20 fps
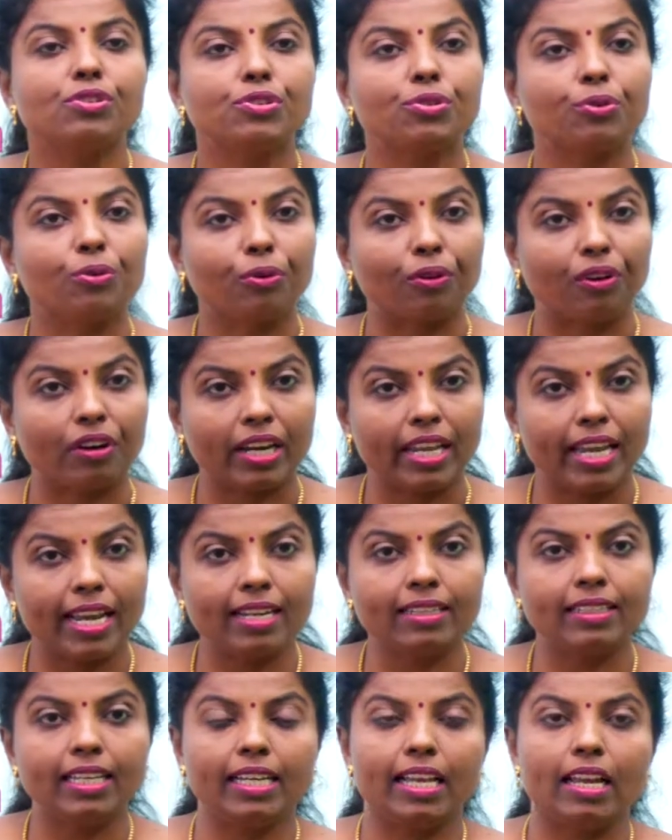to
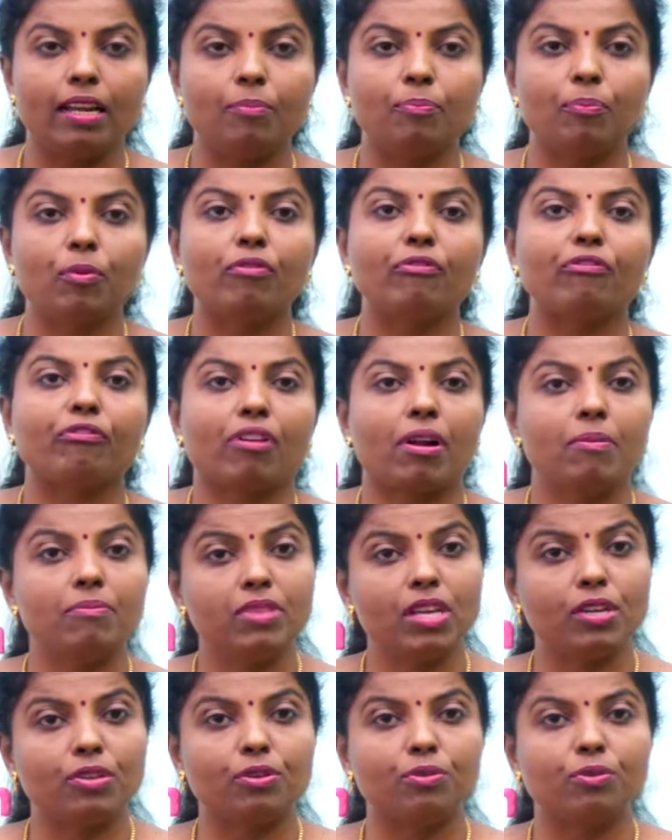read the input
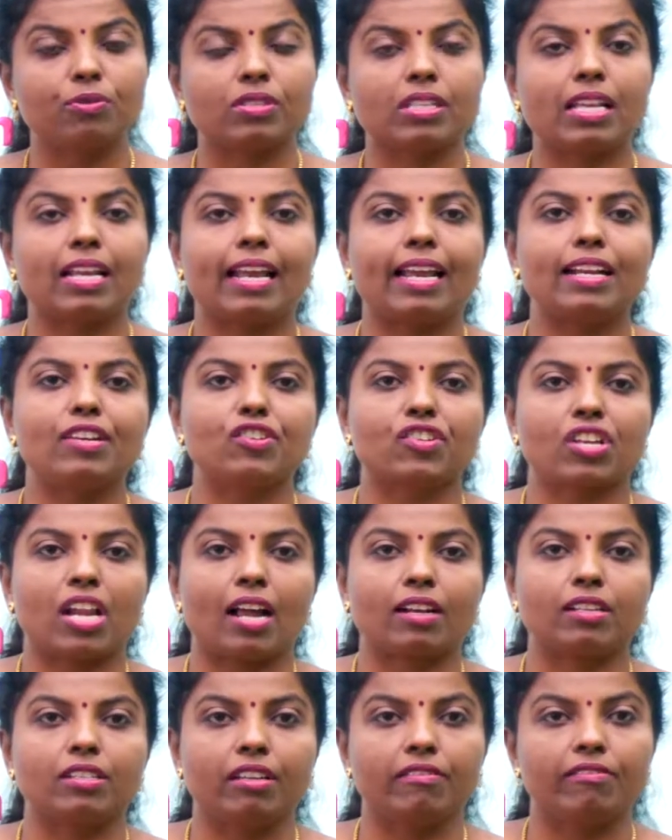from the user
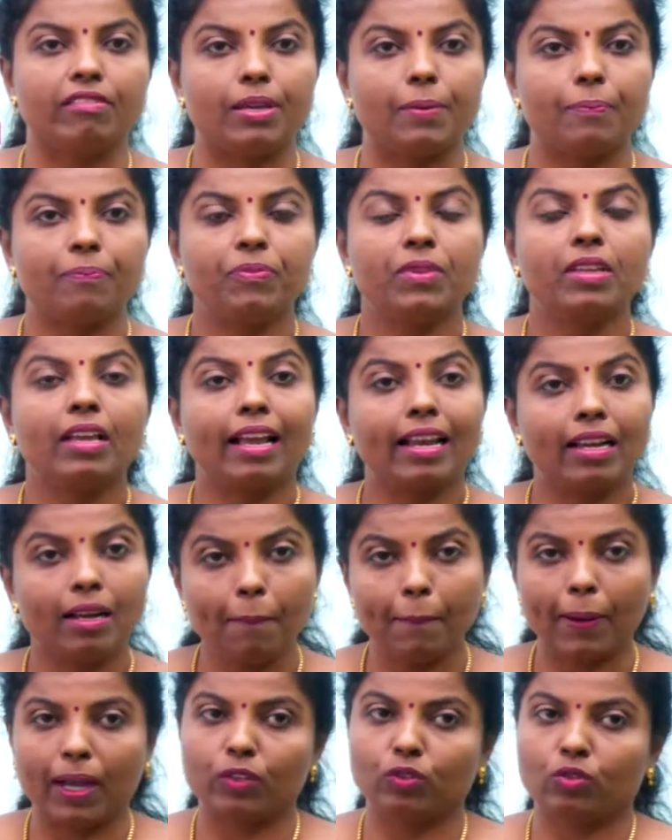interactively in
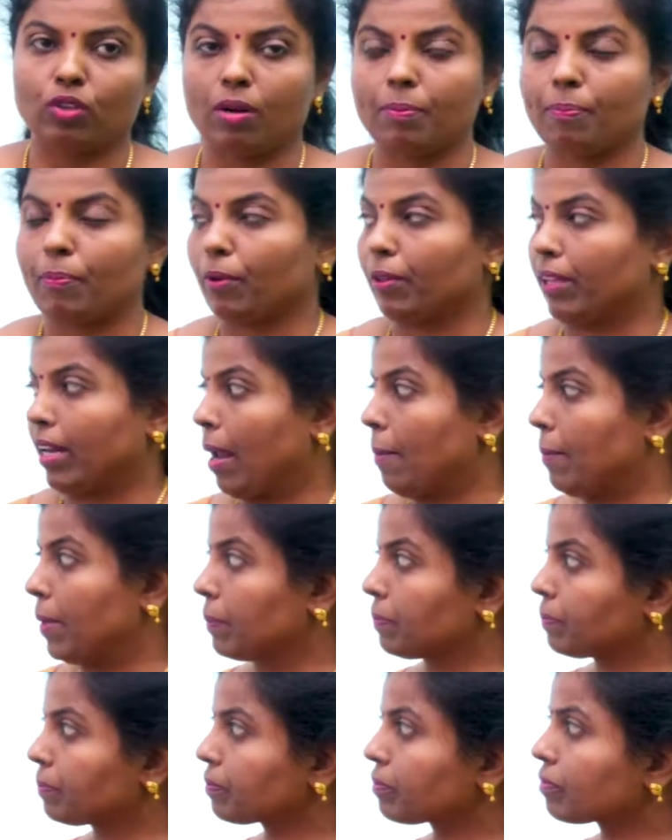a Python programming.